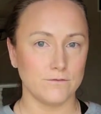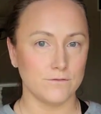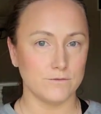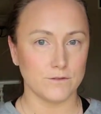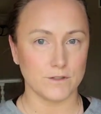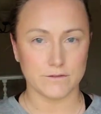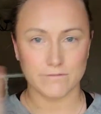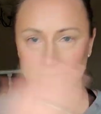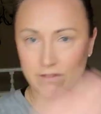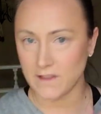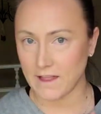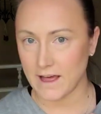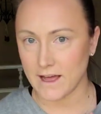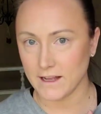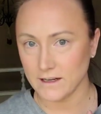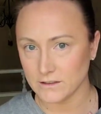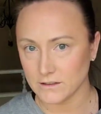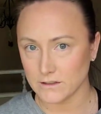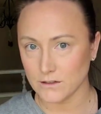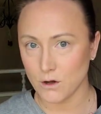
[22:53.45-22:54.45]
was
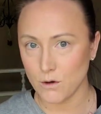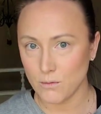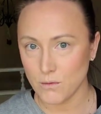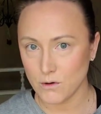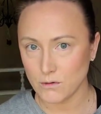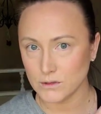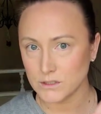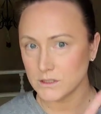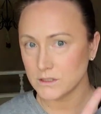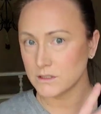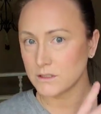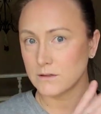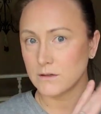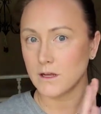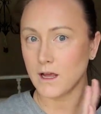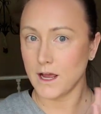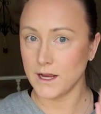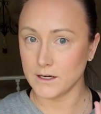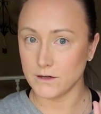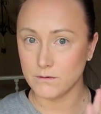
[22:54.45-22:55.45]
flat almost,
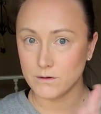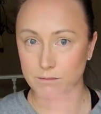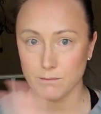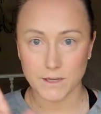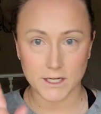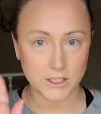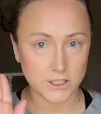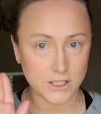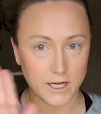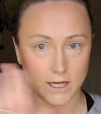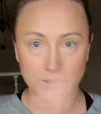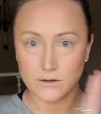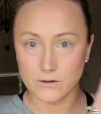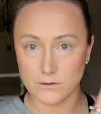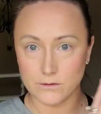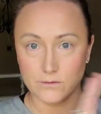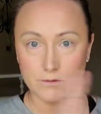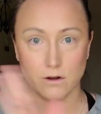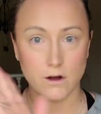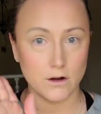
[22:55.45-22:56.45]
kind of with my
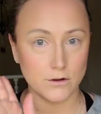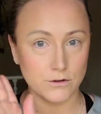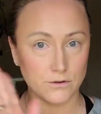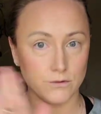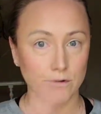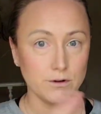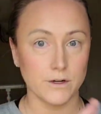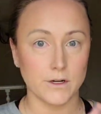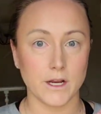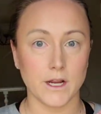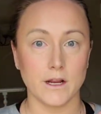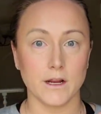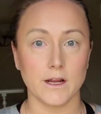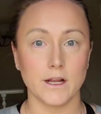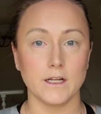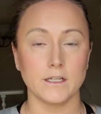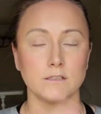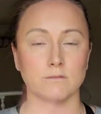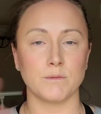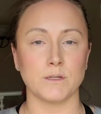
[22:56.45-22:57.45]
shadowed contoured
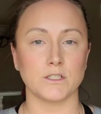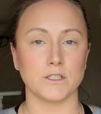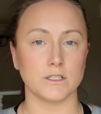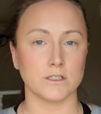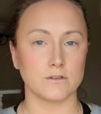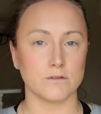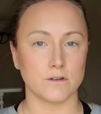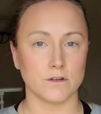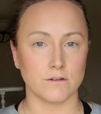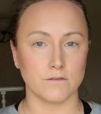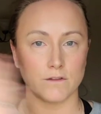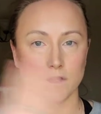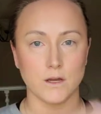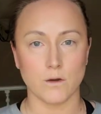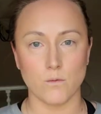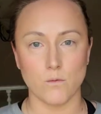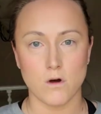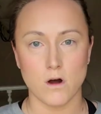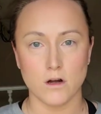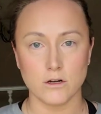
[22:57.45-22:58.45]
areas, but just sort of like
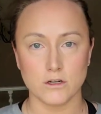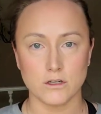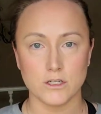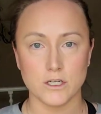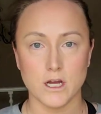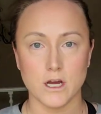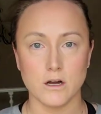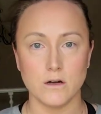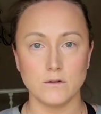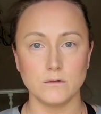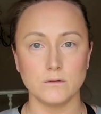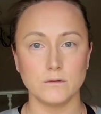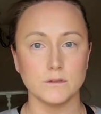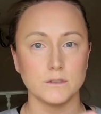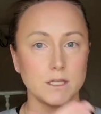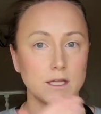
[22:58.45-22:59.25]
washed out.